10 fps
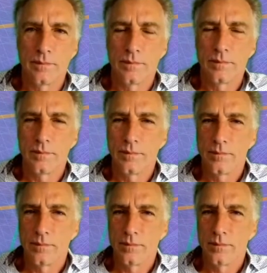
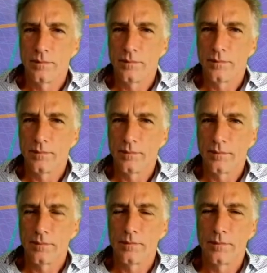
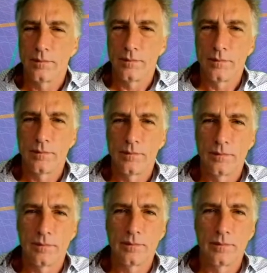
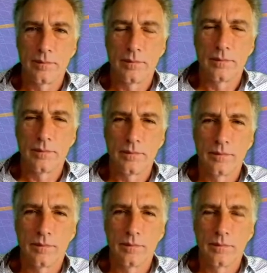
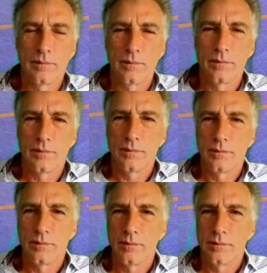The person shown says nothing.